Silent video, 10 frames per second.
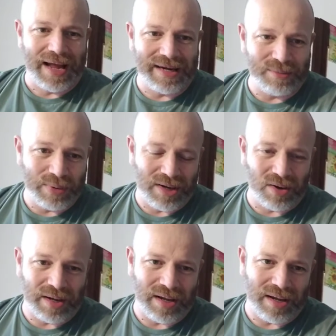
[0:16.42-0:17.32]
And we
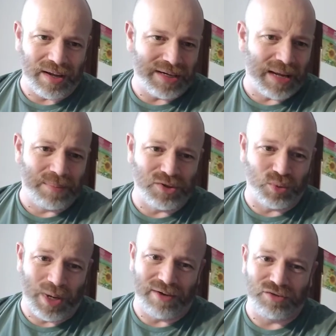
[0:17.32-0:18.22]
got a number
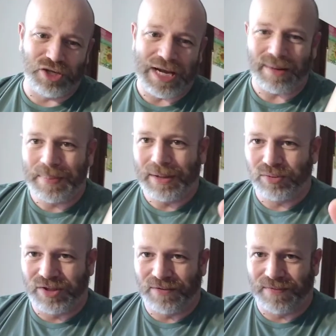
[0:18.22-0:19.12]
12 Czech
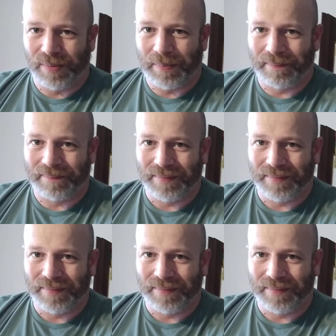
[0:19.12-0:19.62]
Pilsner from them.